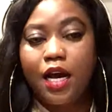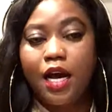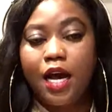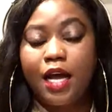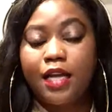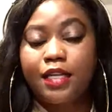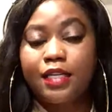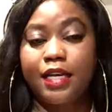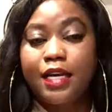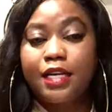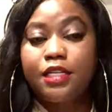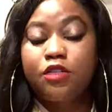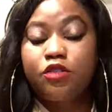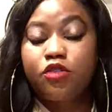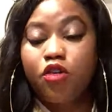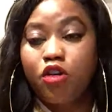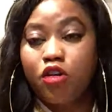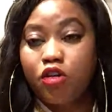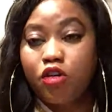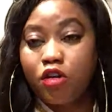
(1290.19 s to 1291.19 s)
and get
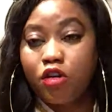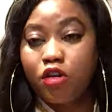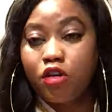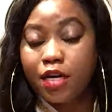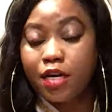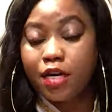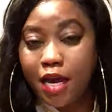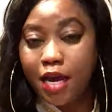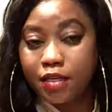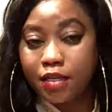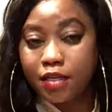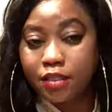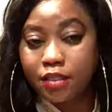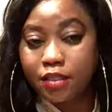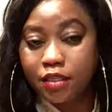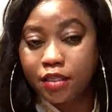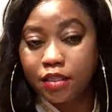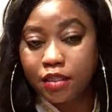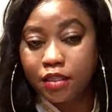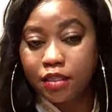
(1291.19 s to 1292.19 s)
it all
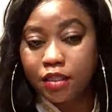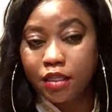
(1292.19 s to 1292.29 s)
organized